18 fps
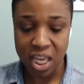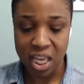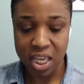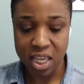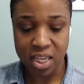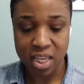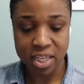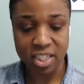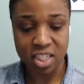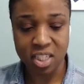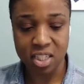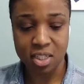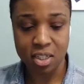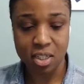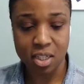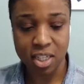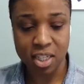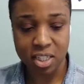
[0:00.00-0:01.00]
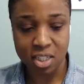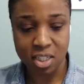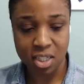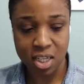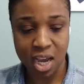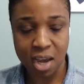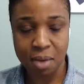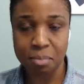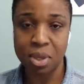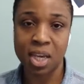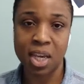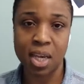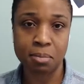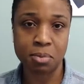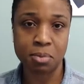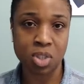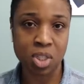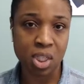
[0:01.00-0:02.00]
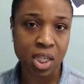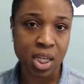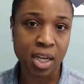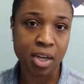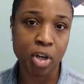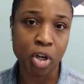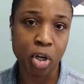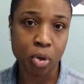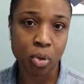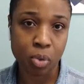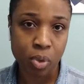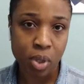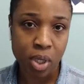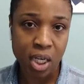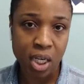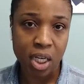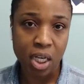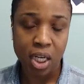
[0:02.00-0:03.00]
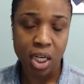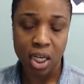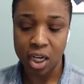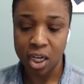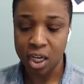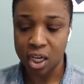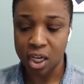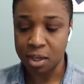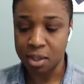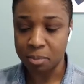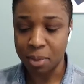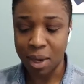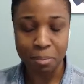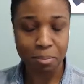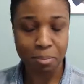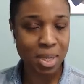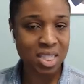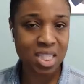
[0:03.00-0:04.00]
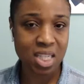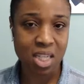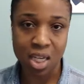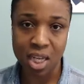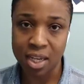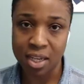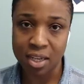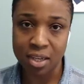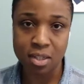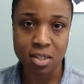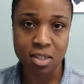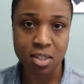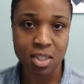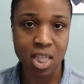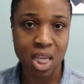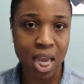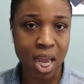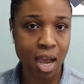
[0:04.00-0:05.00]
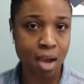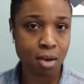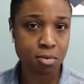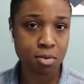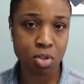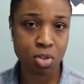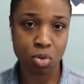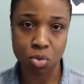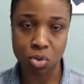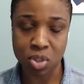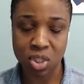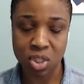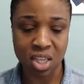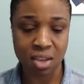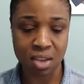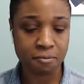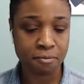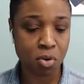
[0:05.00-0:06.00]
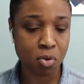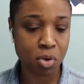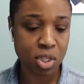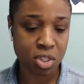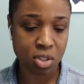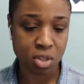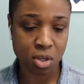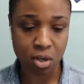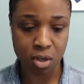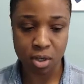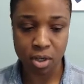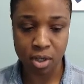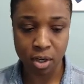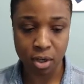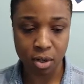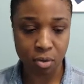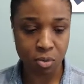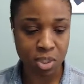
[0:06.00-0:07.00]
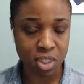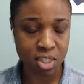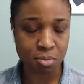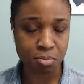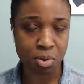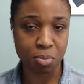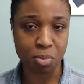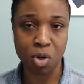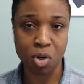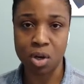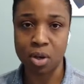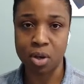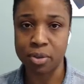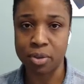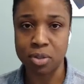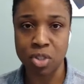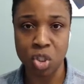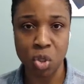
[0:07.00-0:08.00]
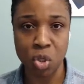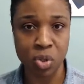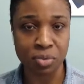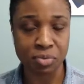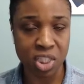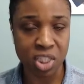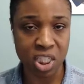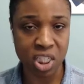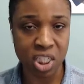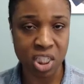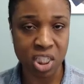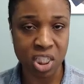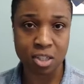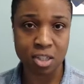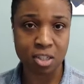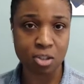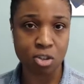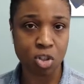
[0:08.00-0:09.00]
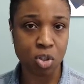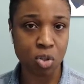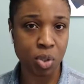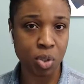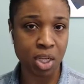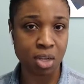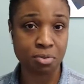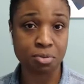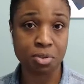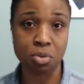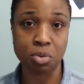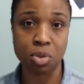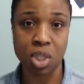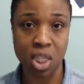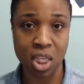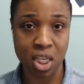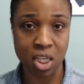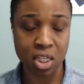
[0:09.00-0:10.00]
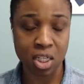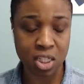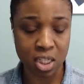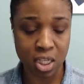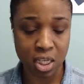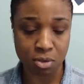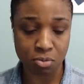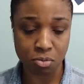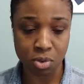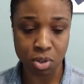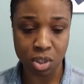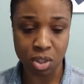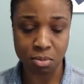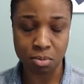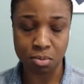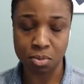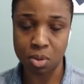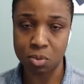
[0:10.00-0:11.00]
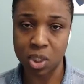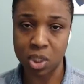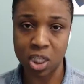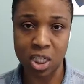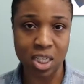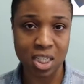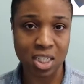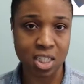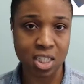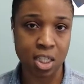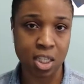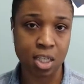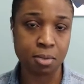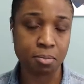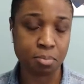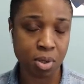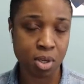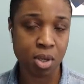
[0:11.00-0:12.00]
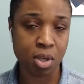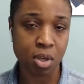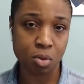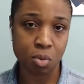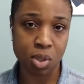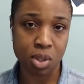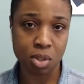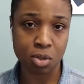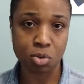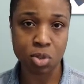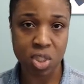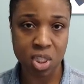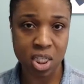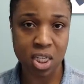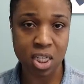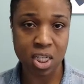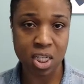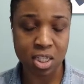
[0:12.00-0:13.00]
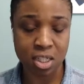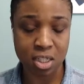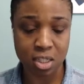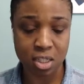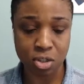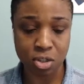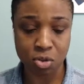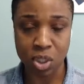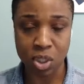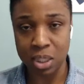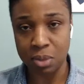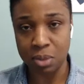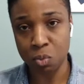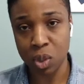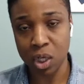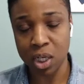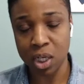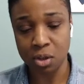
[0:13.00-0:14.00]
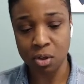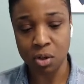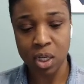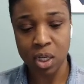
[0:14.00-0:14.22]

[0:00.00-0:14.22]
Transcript: It's not being able to let go. My best clients, they outsource, they focus on what some people call their zone of genius, and doing a few things and really getting deep with those things and doing them well.